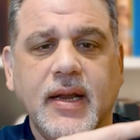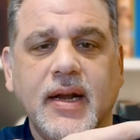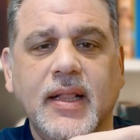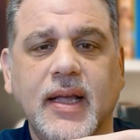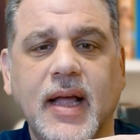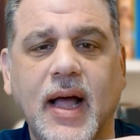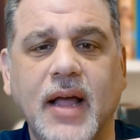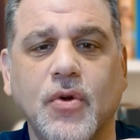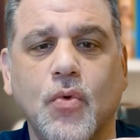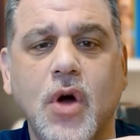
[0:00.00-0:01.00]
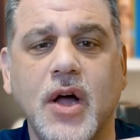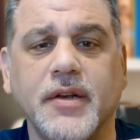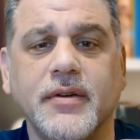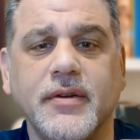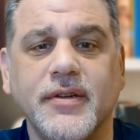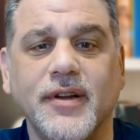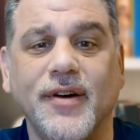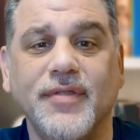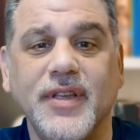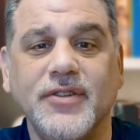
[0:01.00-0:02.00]
Click either one
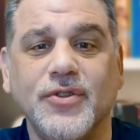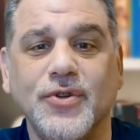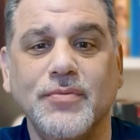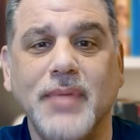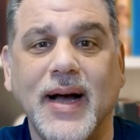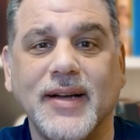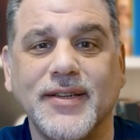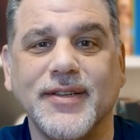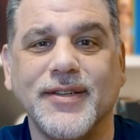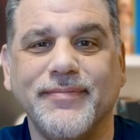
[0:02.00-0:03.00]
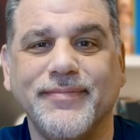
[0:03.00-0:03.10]
of these two boxes.